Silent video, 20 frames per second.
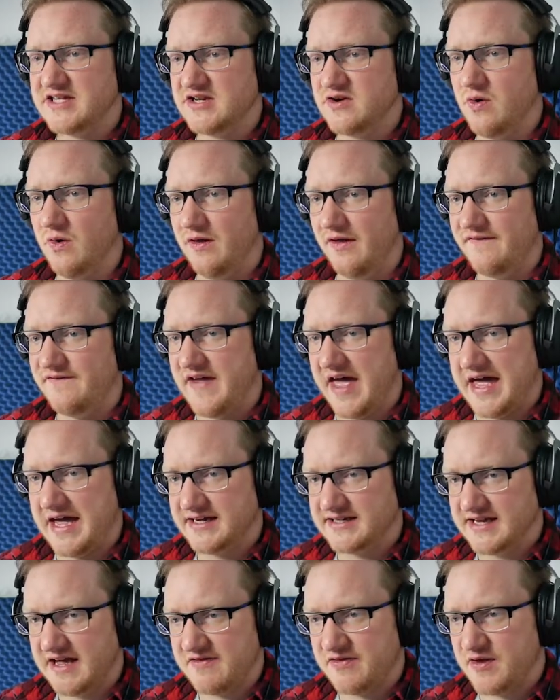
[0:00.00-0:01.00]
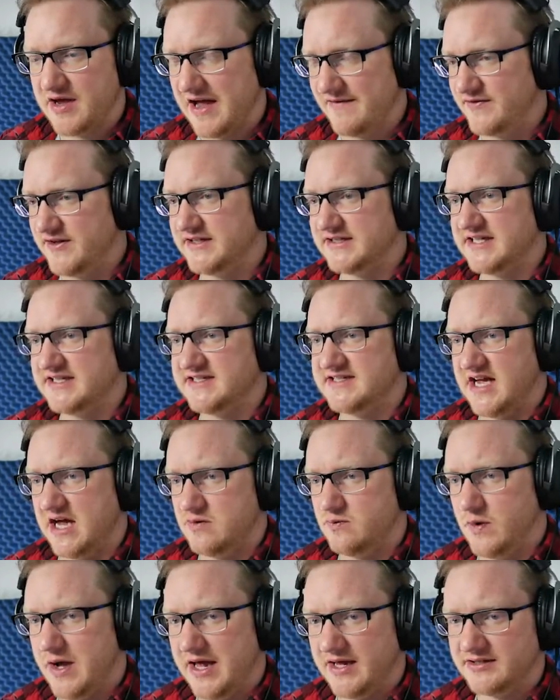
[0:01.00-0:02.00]
a cool effect. I feel like that's
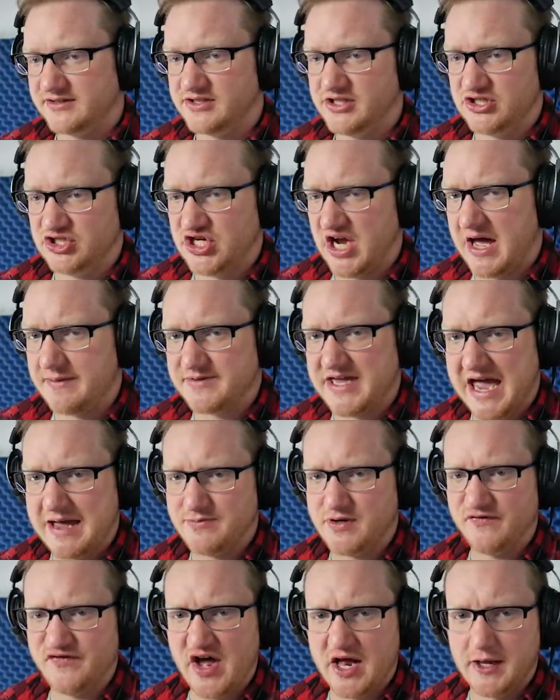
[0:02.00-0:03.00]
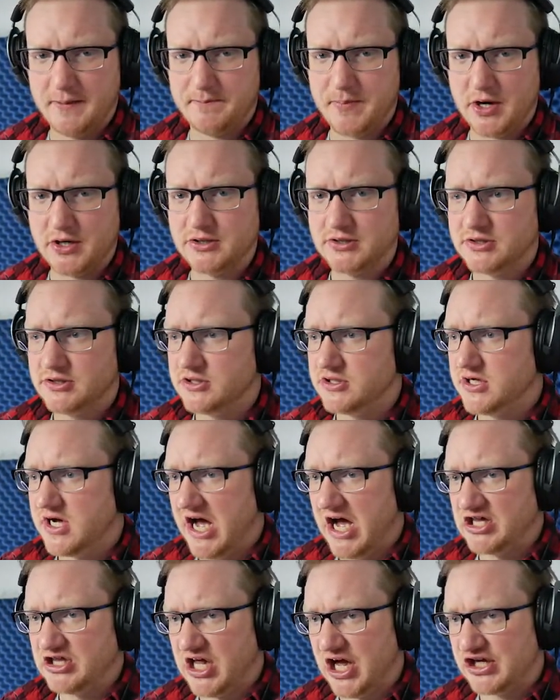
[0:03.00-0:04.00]
done well. Good job, game developer.
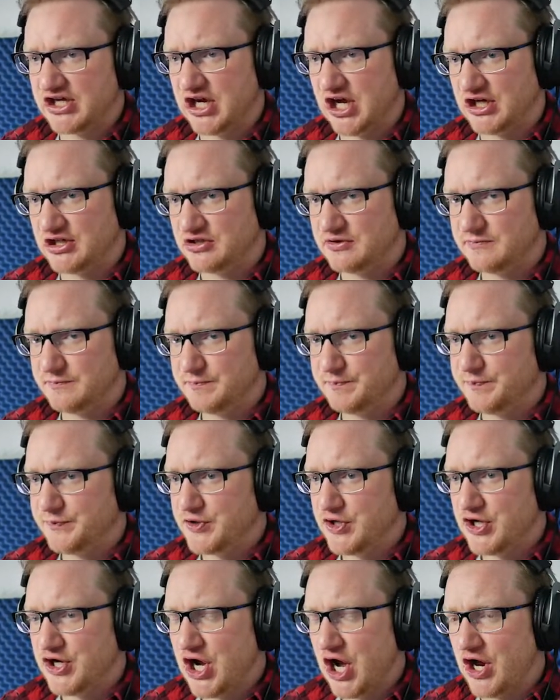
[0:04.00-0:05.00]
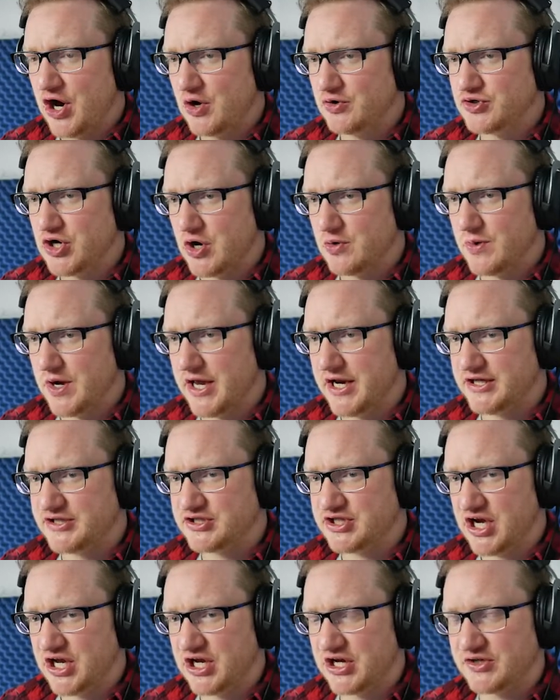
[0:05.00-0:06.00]
I like it. I don't know what it's
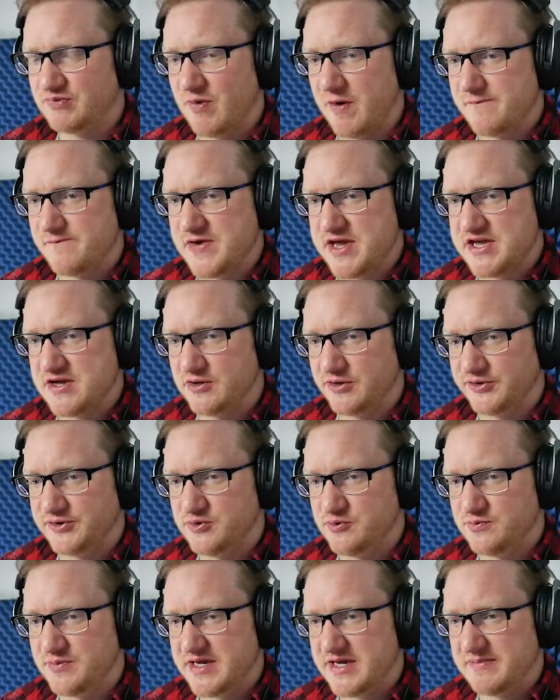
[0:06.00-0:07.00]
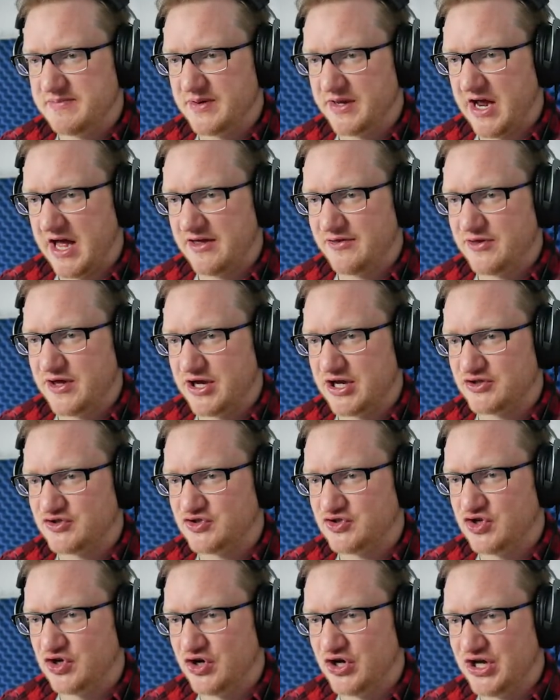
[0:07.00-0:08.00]
gonna reveal to me, but I think it's
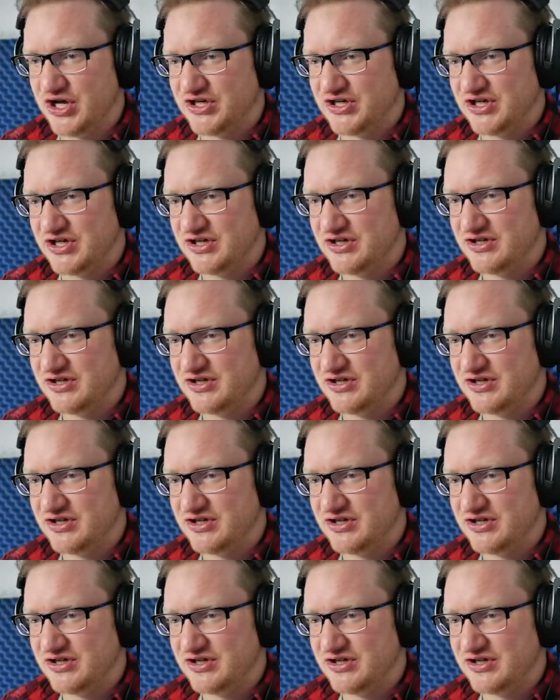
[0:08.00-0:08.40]
good.